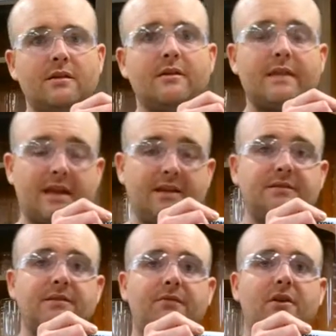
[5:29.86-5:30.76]
that is
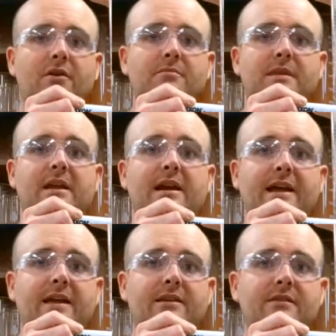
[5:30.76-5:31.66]
the volume that I
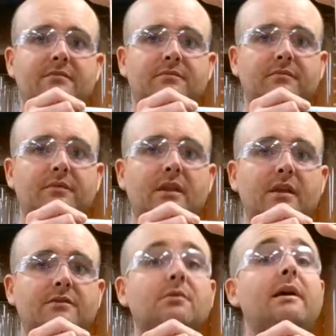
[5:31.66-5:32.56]
added.
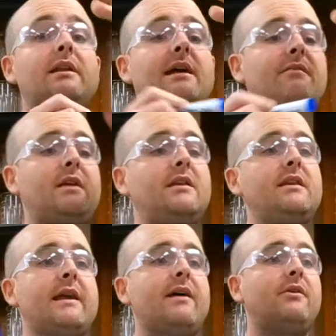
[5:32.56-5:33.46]
So I have
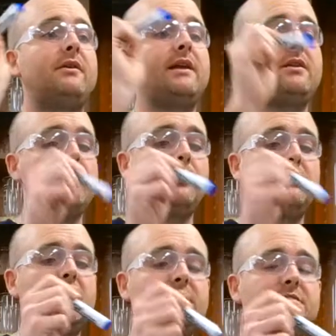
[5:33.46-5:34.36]
now a known
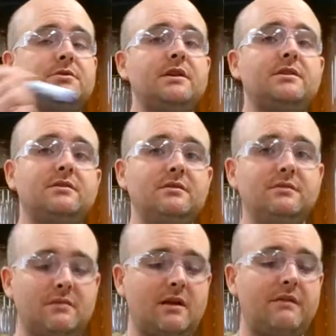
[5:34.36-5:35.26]
concentration
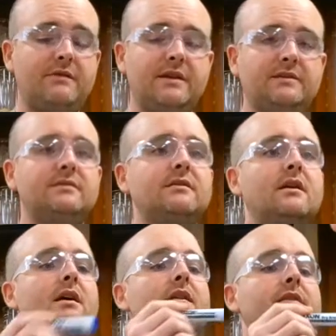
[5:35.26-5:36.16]
of this,
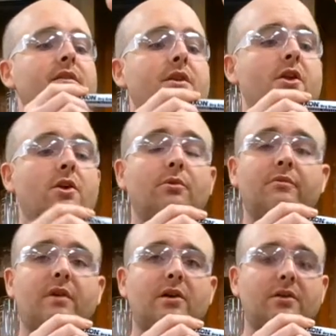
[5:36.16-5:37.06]
the known
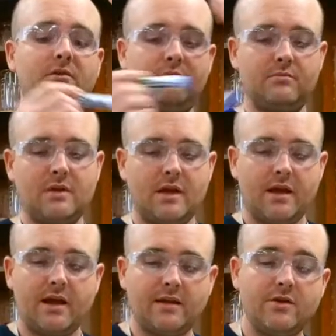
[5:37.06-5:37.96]
volume,
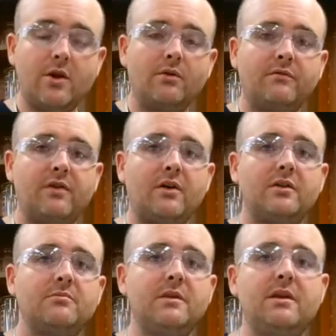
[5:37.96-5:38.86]
a known
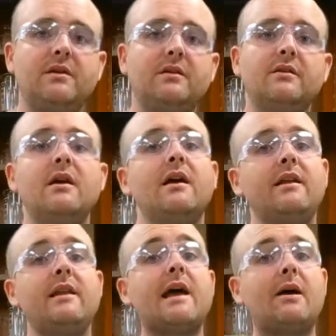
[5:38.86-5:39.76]
volume here.
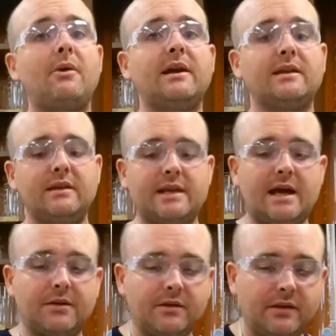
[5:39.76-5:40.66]
Now I can
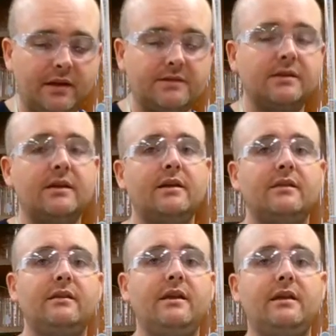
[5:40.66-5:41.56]
calculate
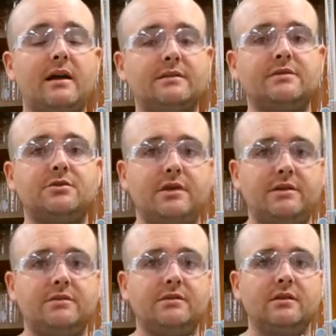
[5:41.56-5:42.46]
the
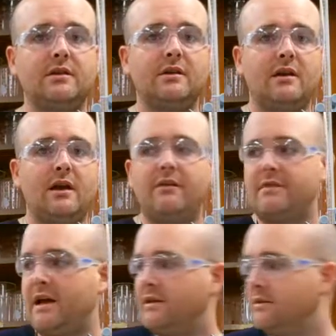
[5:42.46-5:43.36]
concentration of
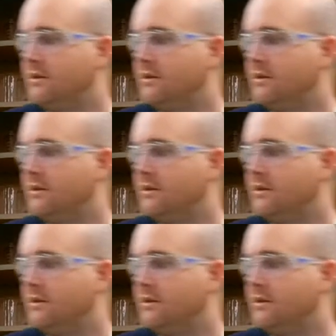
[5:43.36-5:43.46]
that.